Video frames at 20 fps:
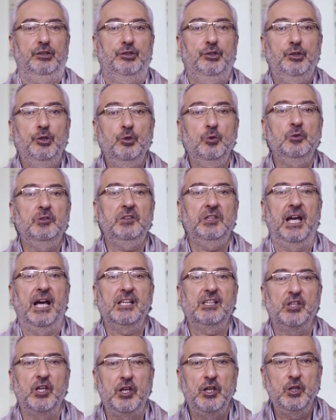duty
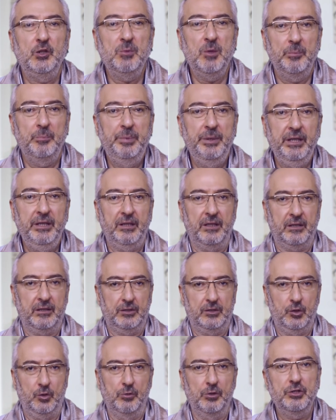as a human being
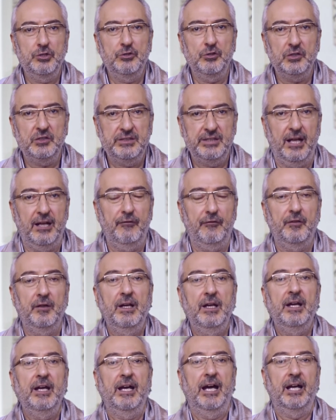towards yourself
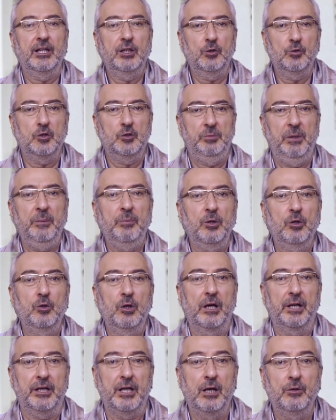and towards people who
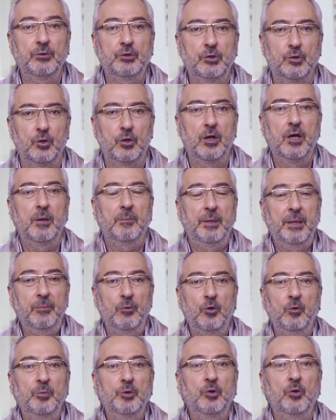are around you,
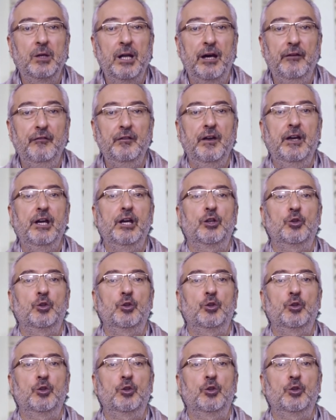people whom you love,